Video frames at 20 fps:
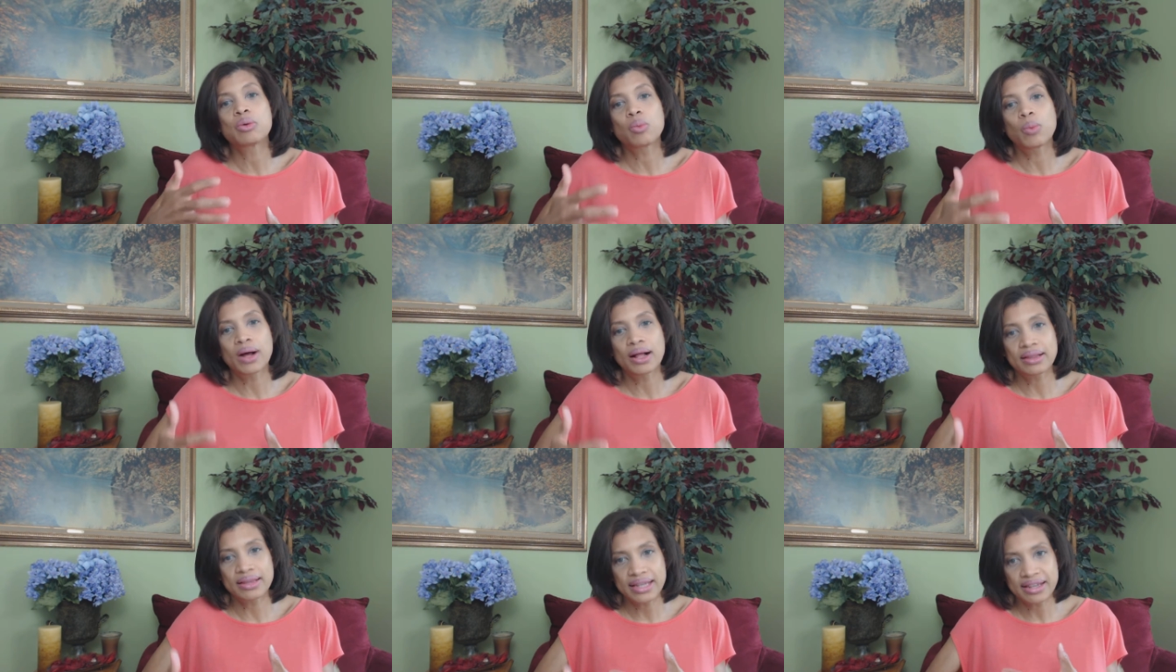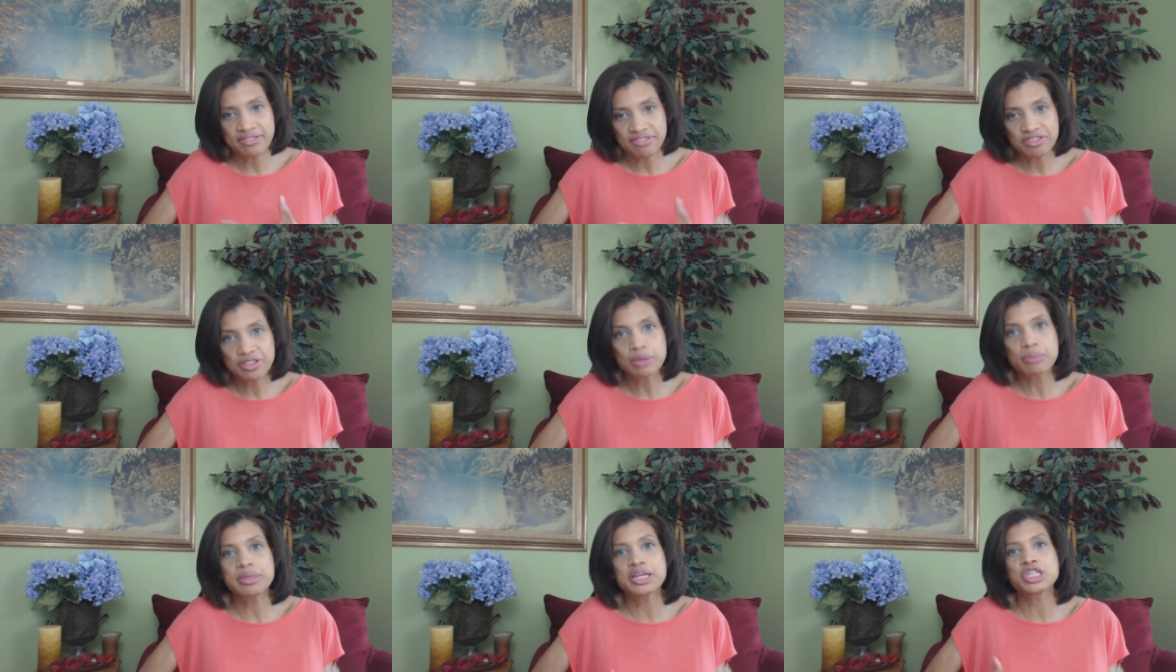well,
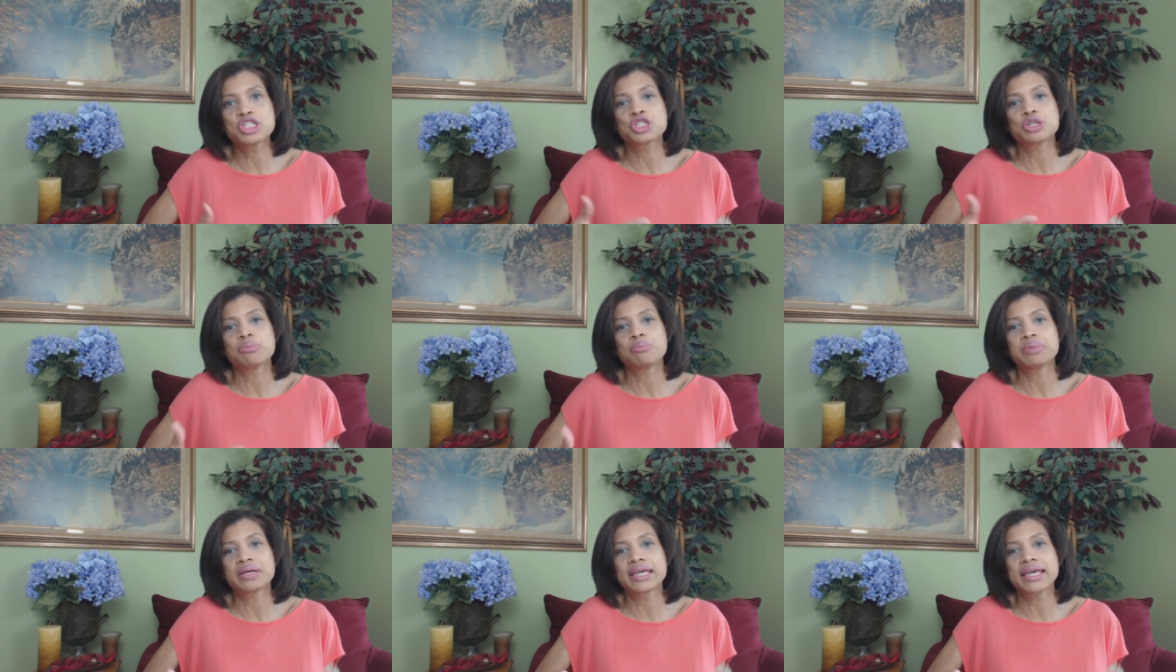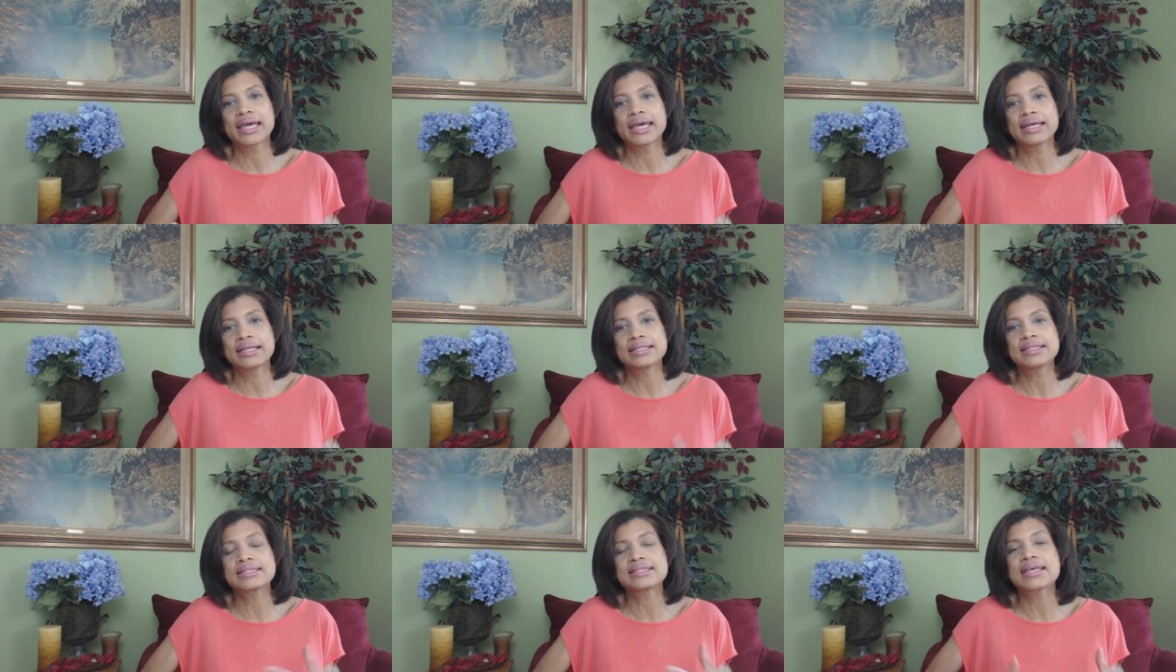inflammation
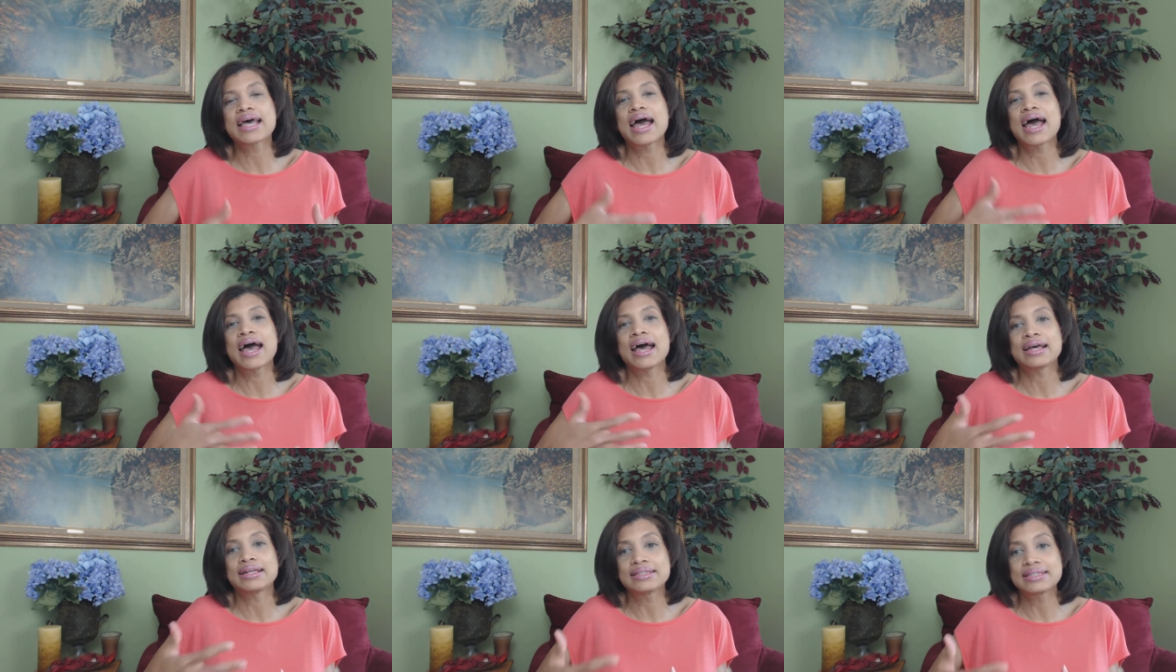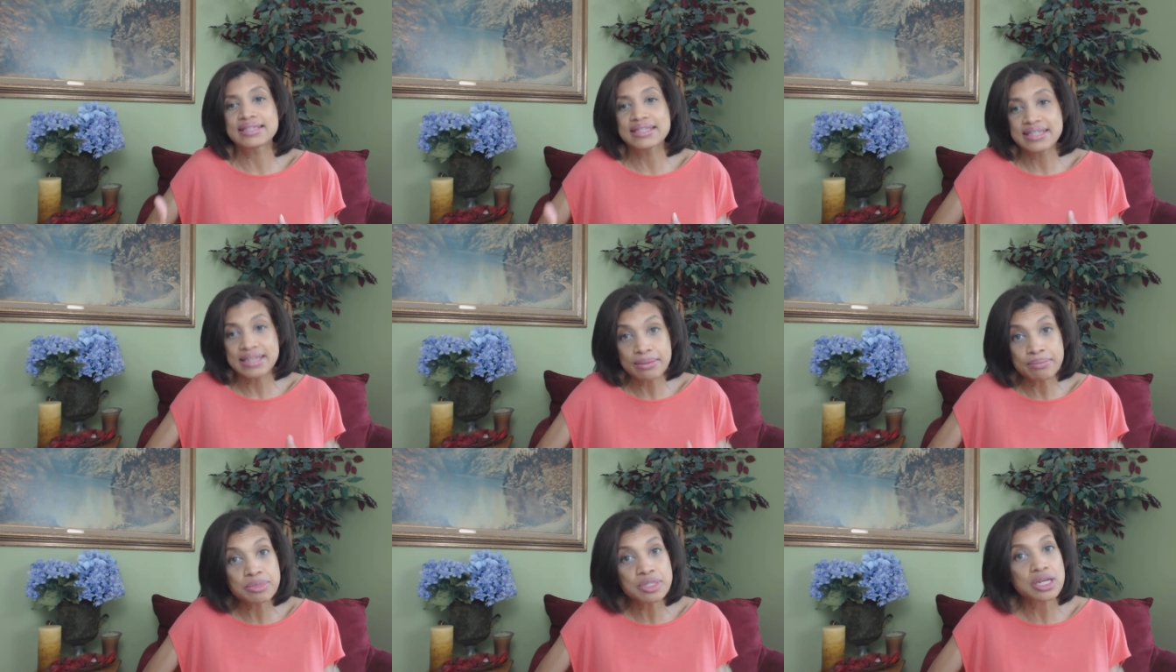begins and
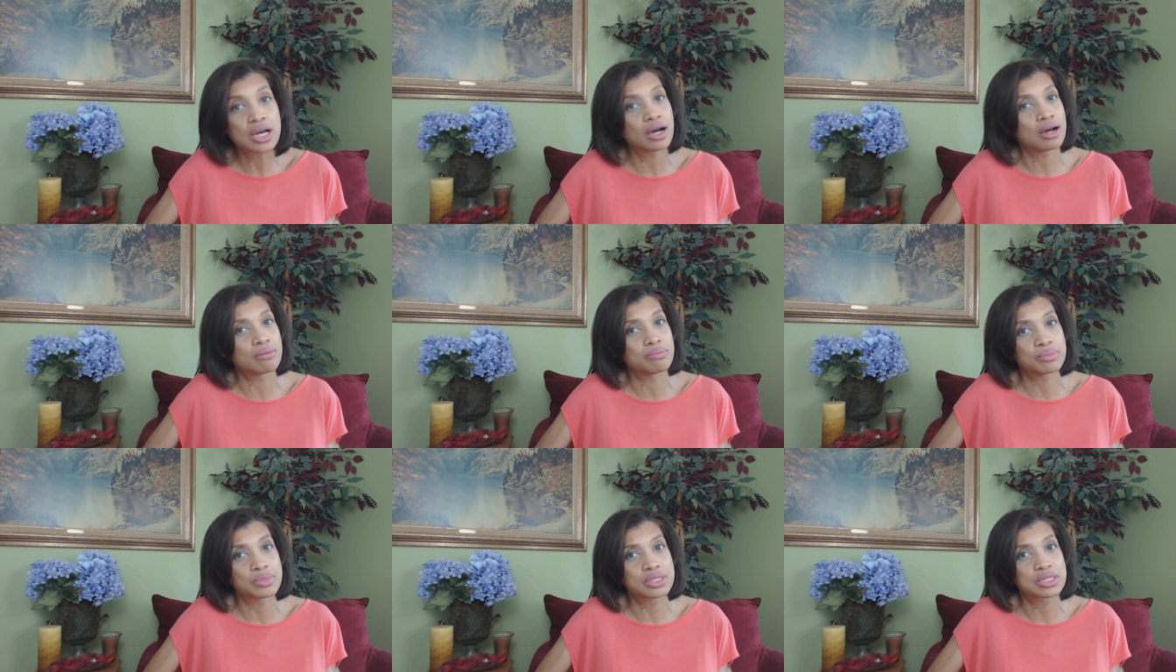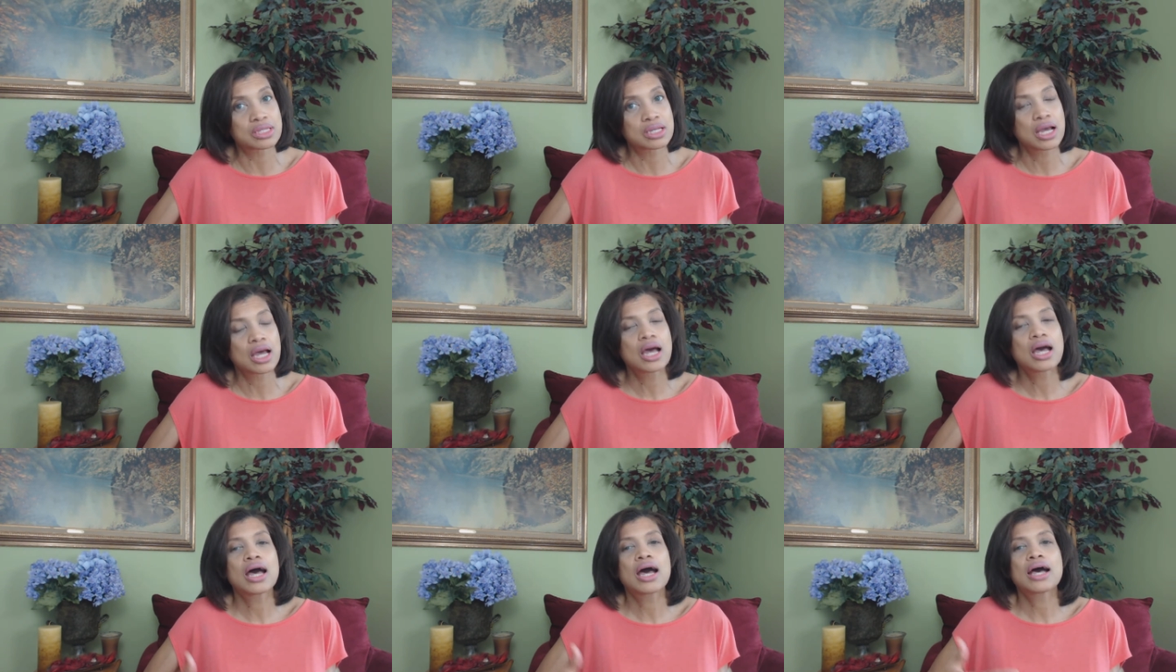symptoms